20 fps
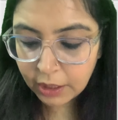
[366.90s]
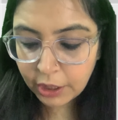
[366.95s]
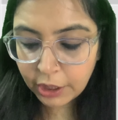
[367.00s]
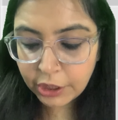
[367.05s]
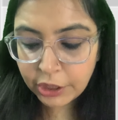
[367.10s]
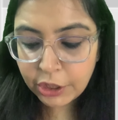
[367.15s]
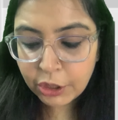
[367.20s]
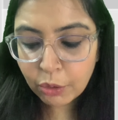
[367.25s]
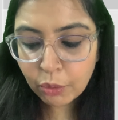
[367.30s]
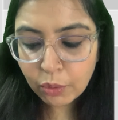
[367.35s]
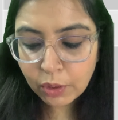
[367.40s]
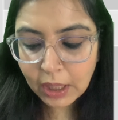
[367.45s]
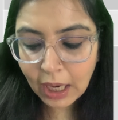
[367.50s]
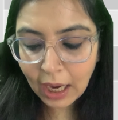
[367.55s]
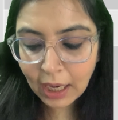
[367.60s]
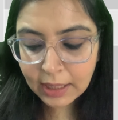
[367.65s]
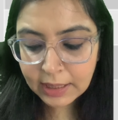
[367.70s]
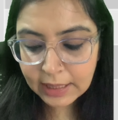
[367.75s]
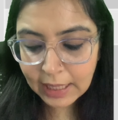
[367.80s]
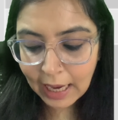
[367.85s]
You
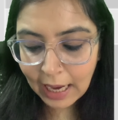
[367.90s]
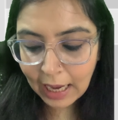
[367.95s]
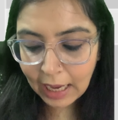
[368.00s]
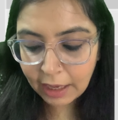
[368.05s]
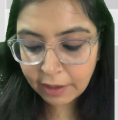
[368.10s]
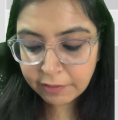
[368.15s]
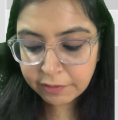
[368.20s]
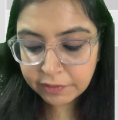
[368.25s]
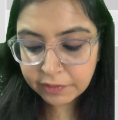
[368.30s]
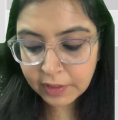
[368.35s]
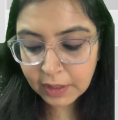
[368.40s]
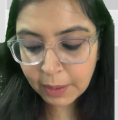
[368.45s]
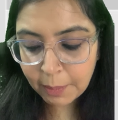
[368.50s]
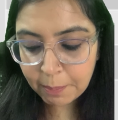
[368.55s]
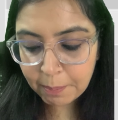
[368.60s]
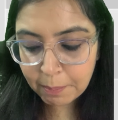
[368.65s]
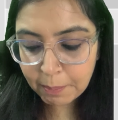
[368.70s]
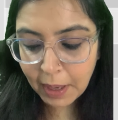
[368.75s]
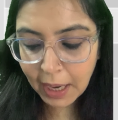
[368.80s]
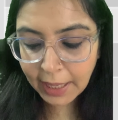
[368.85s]
can't have
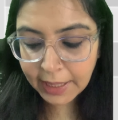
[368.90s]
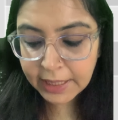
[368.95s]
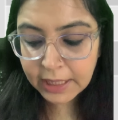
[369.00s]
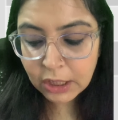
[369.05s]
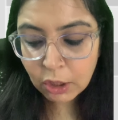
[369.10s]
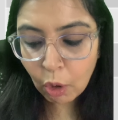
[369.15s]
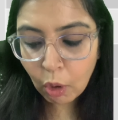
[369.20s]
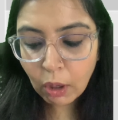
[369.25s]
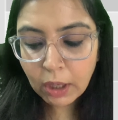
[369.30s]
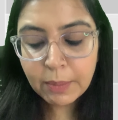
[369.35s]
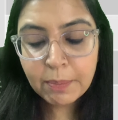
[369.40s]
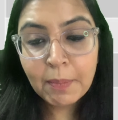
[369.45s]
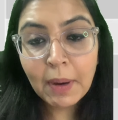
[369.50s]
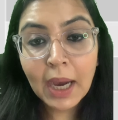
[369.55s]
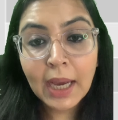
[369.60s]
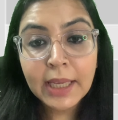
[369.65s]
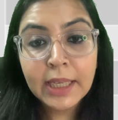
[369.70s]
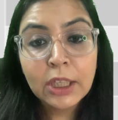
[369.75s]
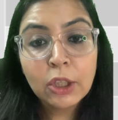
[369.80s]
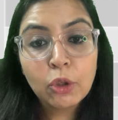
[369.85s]
mine or
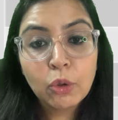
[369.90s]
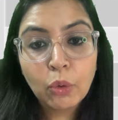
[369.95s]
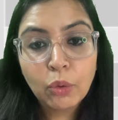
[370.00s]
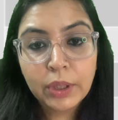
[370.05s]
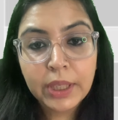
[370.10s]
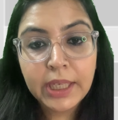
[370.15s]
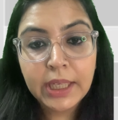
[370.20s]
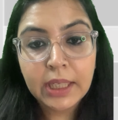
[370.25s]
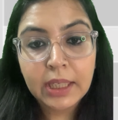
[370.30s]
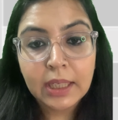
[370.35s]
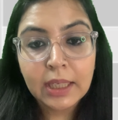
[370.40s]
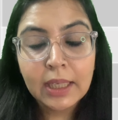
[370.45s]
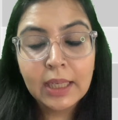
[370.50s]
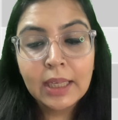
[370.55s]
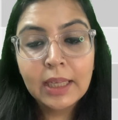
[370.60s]
my cookie.